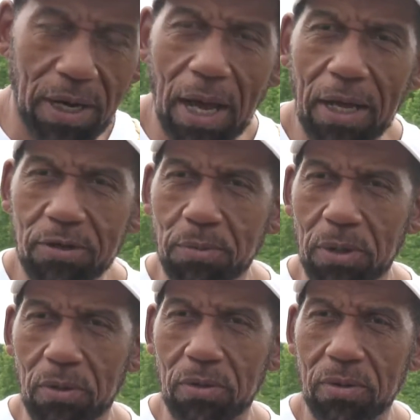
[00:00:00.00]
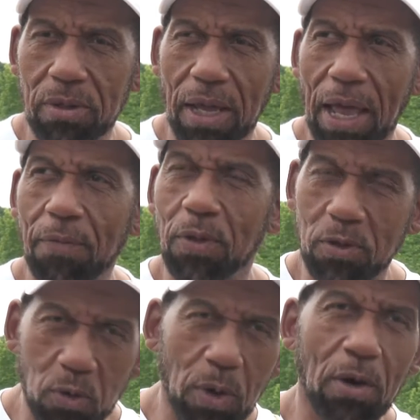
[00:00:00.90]
out of the hospital
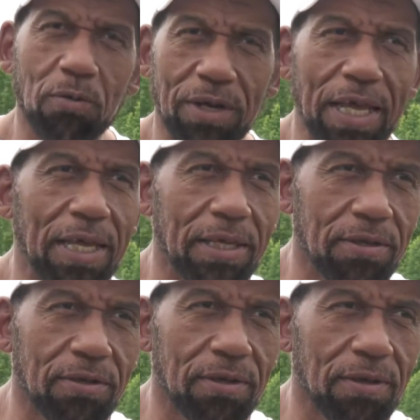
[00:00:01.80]
after 12 days.